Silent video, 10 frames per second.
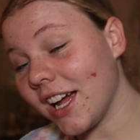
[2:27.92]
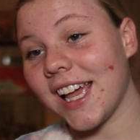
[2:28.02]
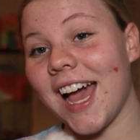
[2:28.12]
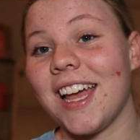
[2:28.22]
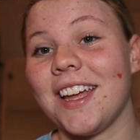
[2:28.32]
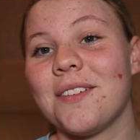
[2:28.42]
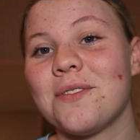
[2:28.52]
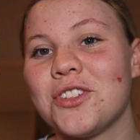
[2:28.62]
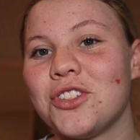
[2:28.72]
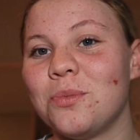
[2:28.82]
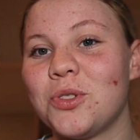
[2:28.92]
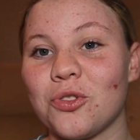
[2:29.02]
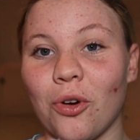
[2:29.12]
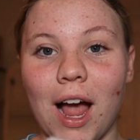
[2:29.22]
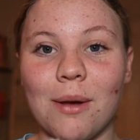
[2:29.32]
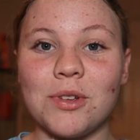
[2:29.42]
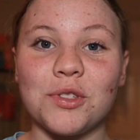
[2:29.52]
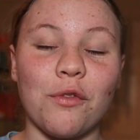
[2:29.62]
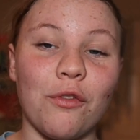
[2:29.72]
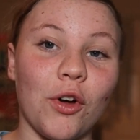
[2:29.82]
Okay,
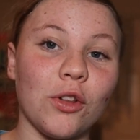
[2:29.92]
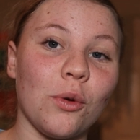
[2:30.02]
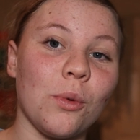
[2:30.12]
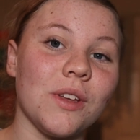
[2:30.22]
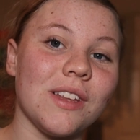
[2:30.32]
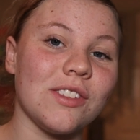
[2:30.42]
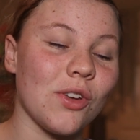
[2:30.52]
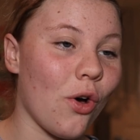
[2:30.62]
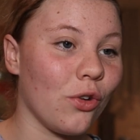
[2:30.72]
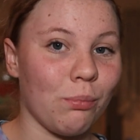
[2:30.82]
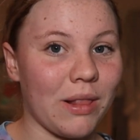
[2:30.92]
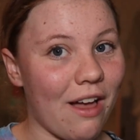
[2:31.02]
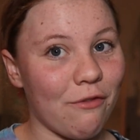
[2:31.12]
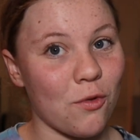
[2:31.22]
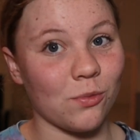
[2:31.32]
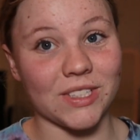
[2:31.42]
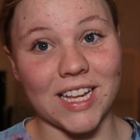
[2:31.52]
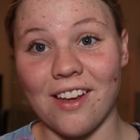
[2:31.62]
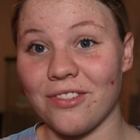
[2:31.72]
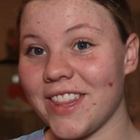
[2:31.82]
subscribers, followers on platforms,
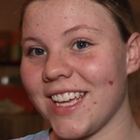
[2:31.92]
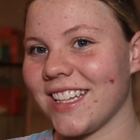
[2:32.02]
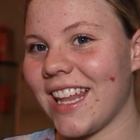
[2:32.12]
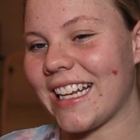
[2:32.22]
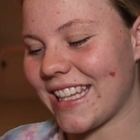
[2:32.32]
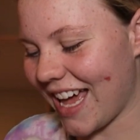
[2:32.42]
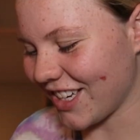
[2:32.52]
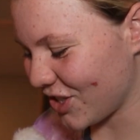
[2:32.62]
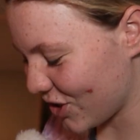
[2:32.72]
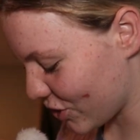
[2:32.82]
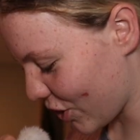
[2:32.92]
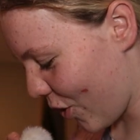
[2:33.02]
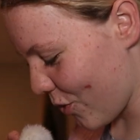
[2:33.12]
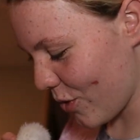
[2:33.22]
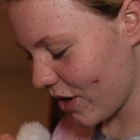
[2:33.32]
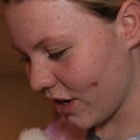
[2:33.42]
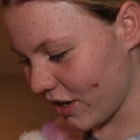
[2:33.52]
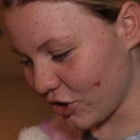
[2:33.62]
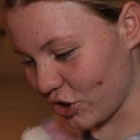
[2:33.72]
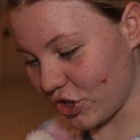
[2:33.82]
everything like that. So
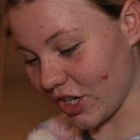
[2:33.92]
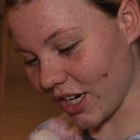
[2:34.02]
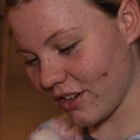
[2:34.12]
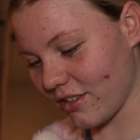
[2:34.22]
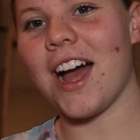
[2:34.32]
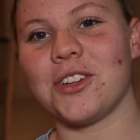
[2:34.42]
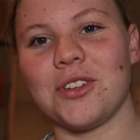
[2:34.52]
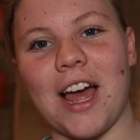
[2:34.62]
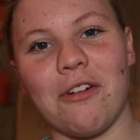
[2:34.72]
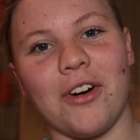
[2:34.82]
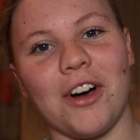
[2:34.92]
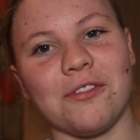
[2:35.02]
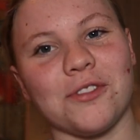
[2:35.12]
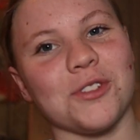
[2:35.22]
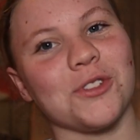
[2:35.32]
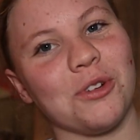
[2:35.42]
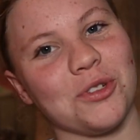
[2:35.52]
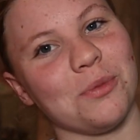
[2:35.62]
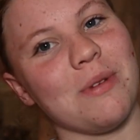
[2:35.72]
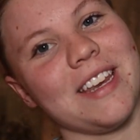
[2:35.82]
shit, I don't have half of the
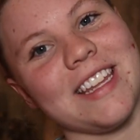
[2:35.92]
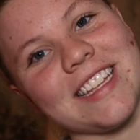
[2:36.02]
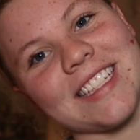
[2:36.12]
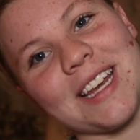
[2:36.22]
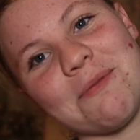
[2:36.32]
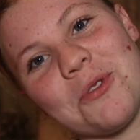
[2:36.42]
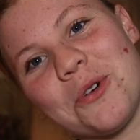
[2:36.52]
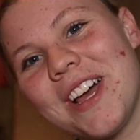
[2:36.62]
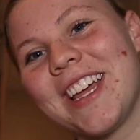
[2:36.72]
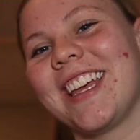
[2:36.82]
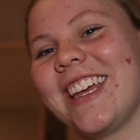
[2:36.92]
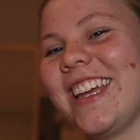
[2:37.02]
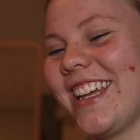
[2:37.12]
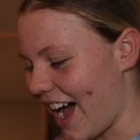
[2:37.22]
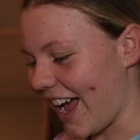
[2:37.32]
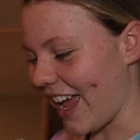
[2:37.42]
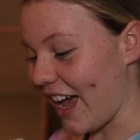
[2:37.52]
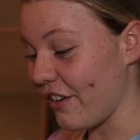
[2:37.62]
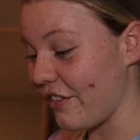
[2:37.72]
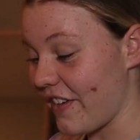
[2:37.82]
social medias anymore. I
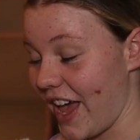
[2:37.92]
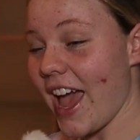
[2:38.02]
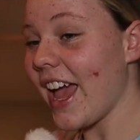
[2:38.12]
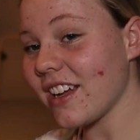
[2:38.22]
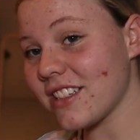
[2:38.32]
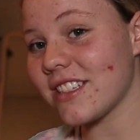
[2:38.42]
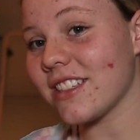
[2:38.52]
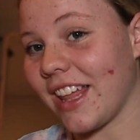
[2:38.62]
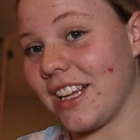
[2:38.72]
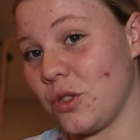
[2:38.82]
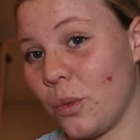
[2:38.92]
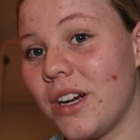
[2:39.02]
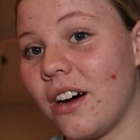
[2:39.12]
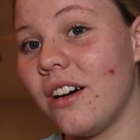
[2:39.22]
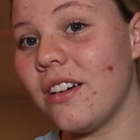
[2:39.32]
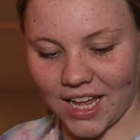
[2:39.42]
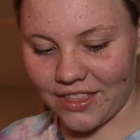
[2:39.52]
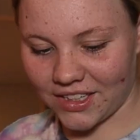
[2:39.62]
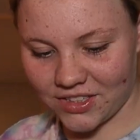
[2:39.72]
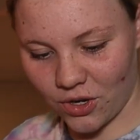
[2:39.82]
have X, like Twitter,
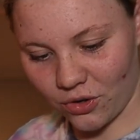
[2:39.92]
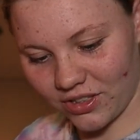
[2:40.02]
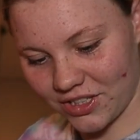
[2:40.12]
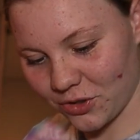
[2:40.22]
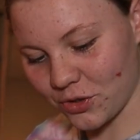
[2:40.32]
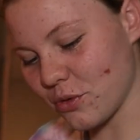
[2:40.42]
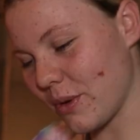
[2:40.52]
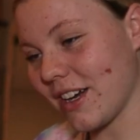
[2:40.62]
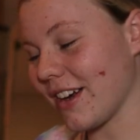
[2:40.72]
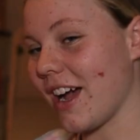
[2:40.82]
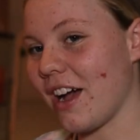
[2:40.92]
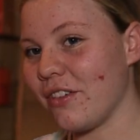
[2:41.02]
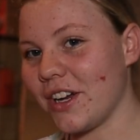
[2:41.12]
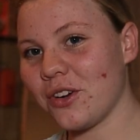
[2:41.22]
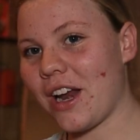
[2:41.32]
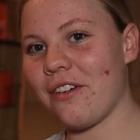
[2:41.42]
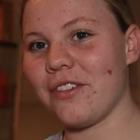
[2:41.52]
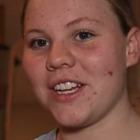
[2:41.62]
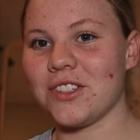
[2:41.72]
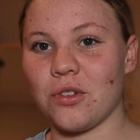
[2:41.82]
and that's the only social media I have. I don't
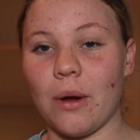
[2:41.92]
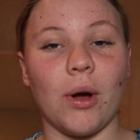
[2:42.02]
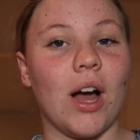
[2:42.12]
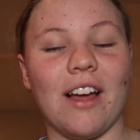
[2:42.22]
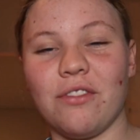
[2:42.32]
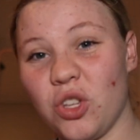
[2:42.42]
have Instagram. Oh, I have